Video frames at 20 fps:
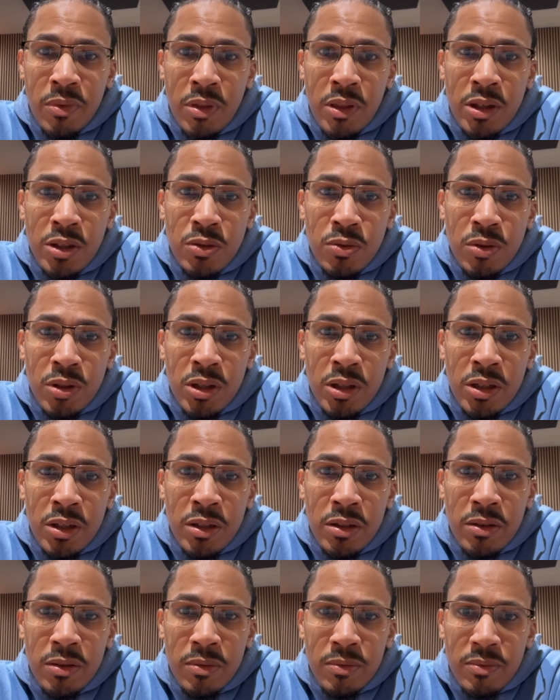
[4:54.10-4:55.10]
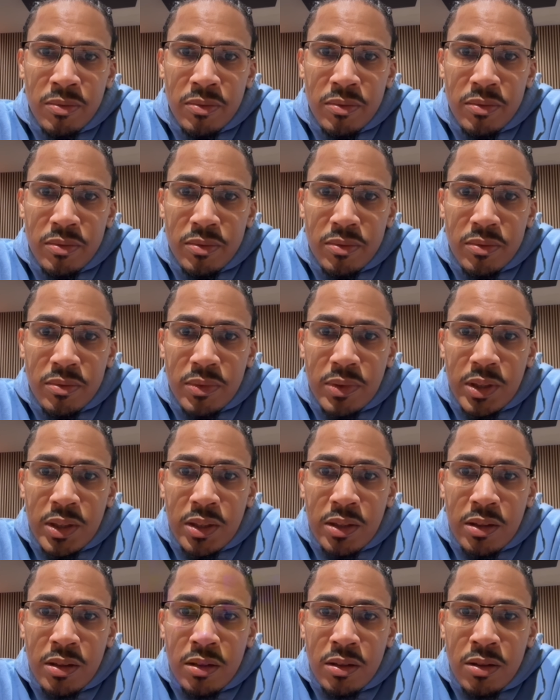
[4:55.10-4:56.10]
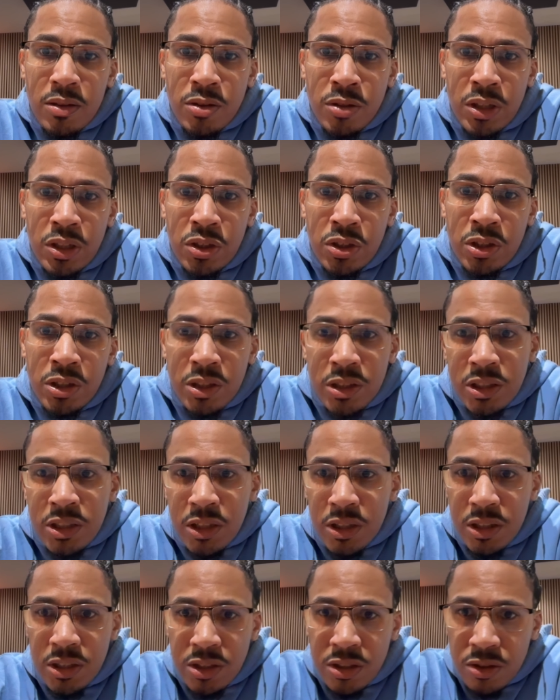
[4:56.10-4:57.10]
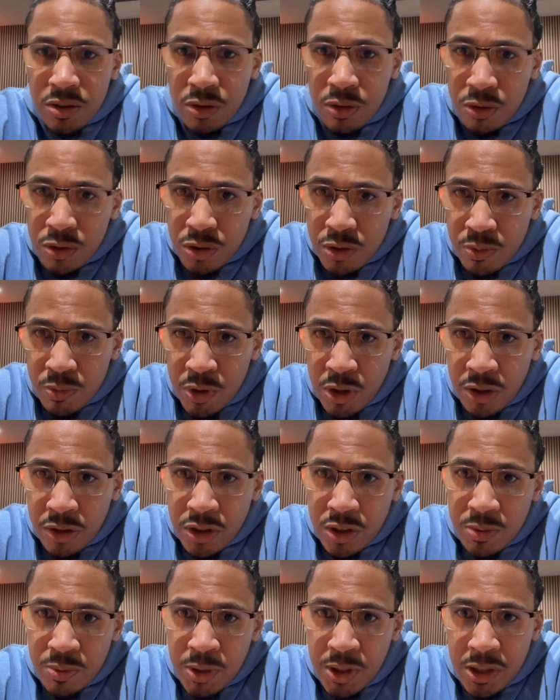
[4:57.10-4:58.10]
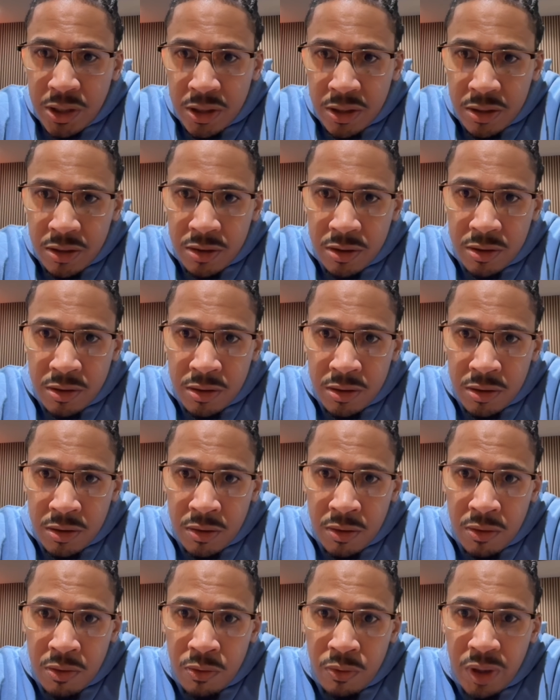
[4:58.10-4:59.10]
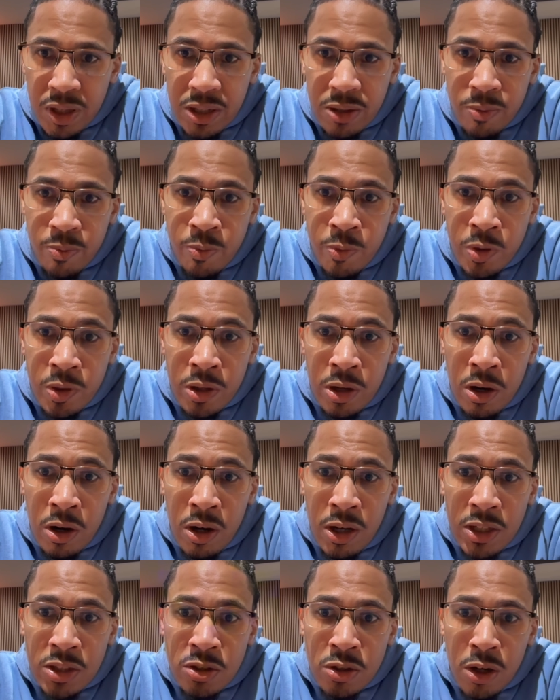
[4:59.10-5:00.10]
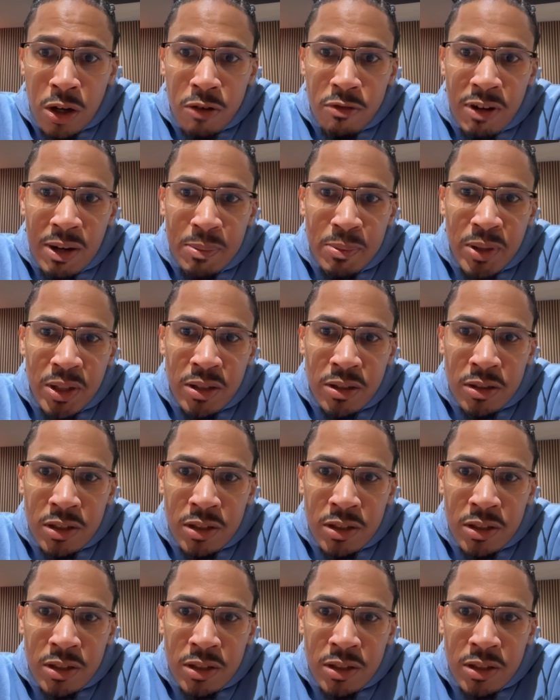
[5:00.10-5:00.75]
this one here. So as you can see, this is the host Mark speaking. when the artists are rapping,